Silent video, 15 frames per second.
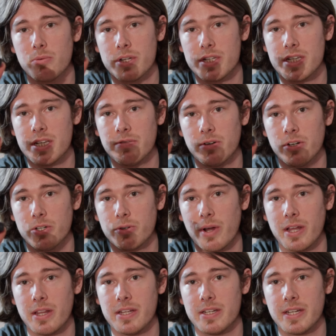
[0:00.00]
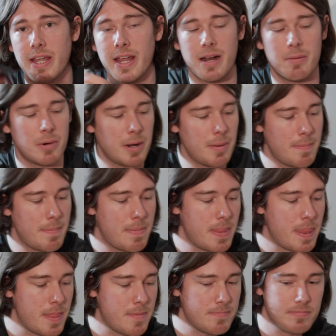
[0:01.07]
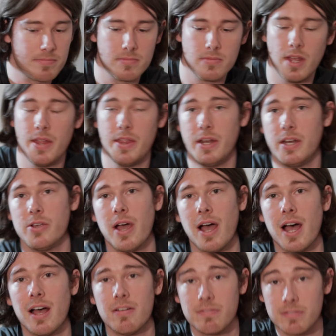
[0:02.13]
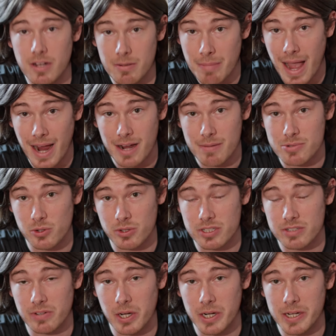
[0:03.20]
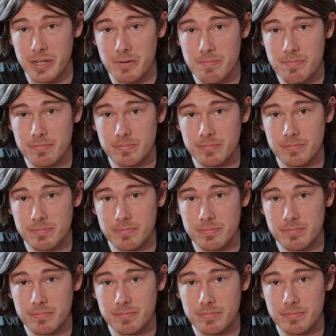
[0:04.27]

receiver directly to camera. And then you have a backup source of audio.